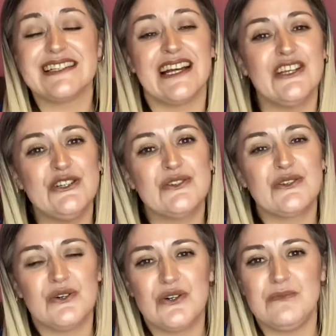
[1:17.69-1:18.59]
Thank you
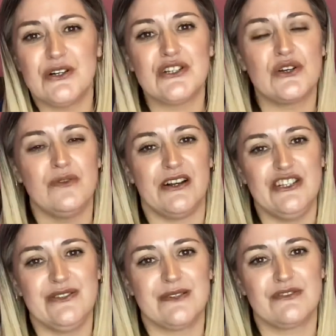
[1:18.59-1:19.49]
so much to all my
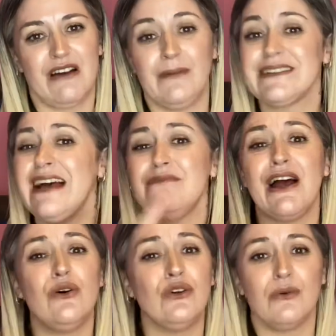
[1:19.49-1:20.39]
new subscribers and my
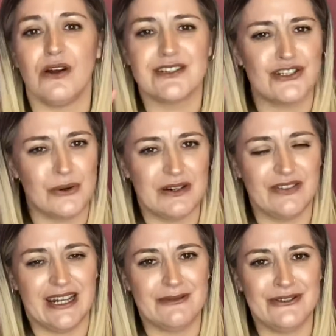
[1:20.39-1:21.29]
old ones. I don't want to
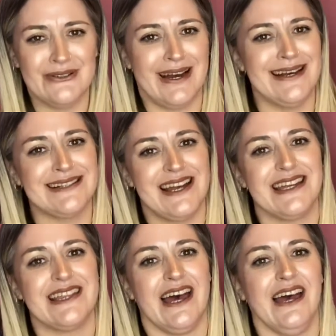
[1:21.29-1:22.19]
forget about you guys
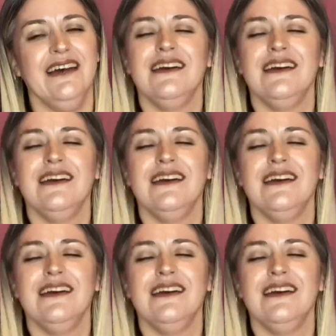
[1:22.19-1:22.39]
either.